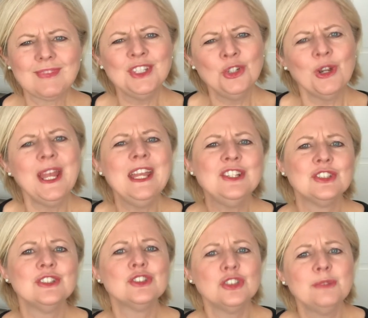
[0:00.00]
Your
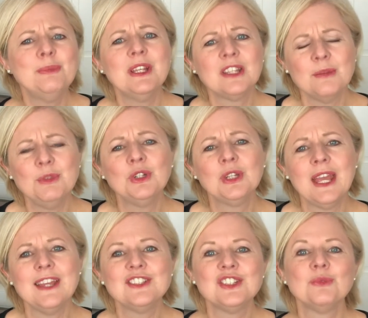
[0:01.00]
agent should be in
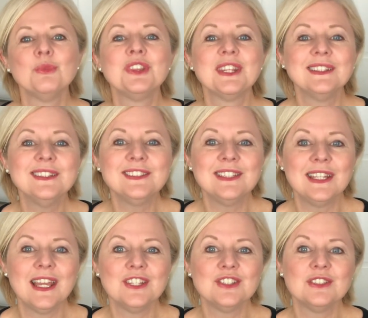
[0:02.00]
communication with the listing
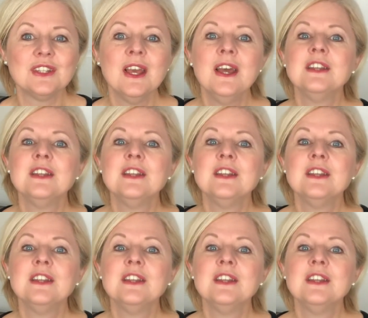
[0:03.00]
agent